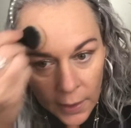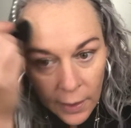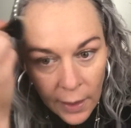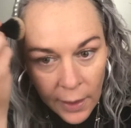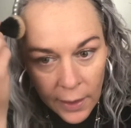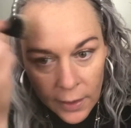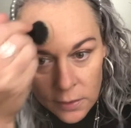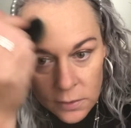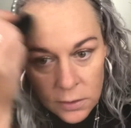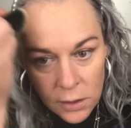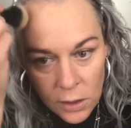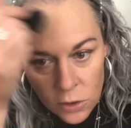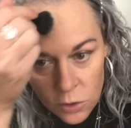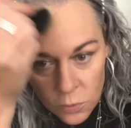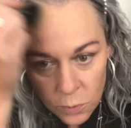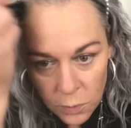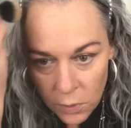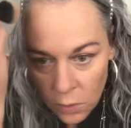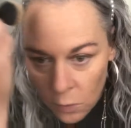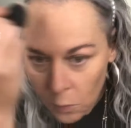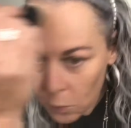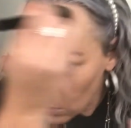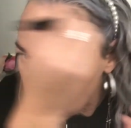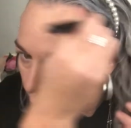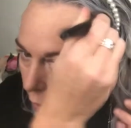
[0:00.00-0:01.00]
out of touch with
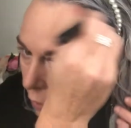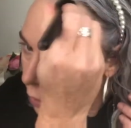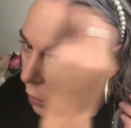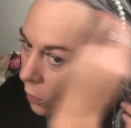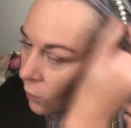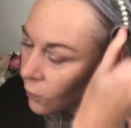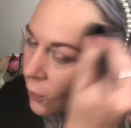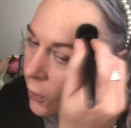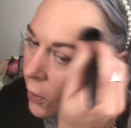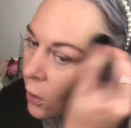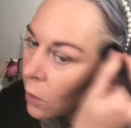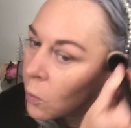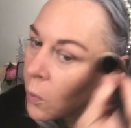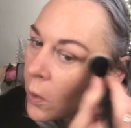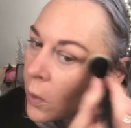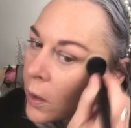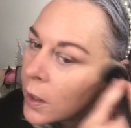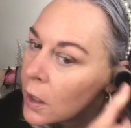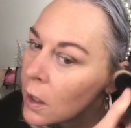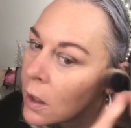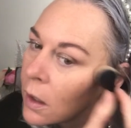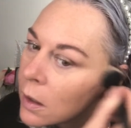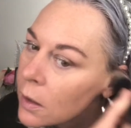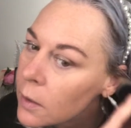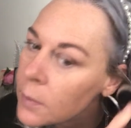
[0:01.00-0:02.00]
the world for a
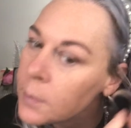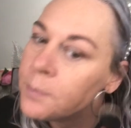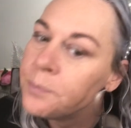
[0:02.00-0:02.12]
week